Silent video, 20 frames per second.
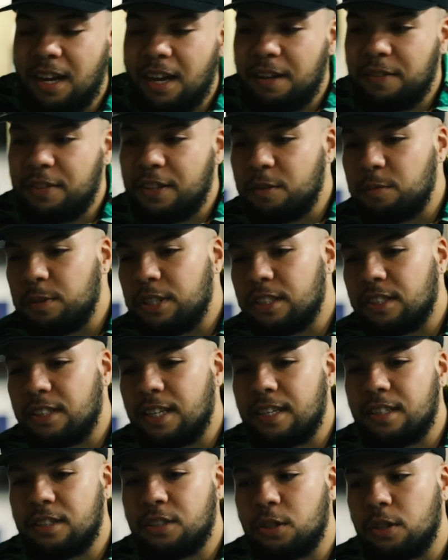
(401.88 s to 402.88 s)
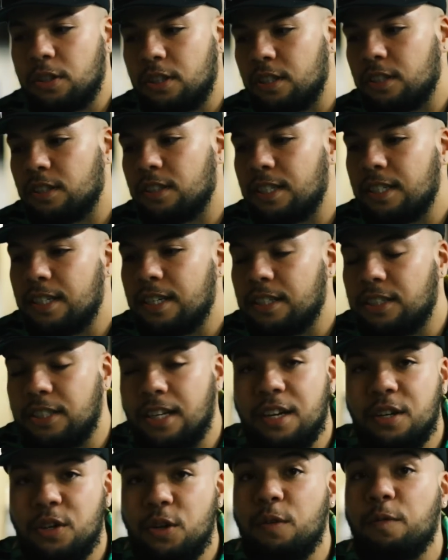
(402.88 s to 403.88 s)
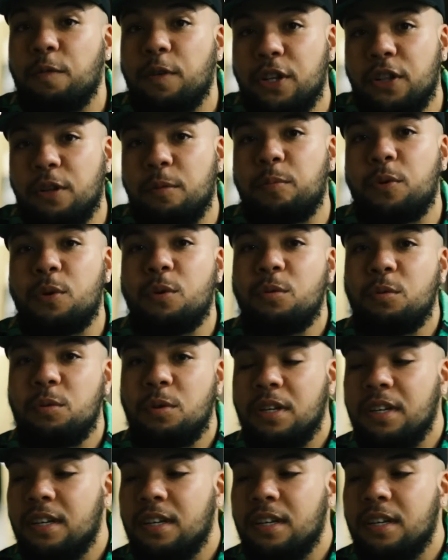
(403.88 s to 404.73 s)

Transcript: I think we just had shot the scene at Jellicoe in front of the pool,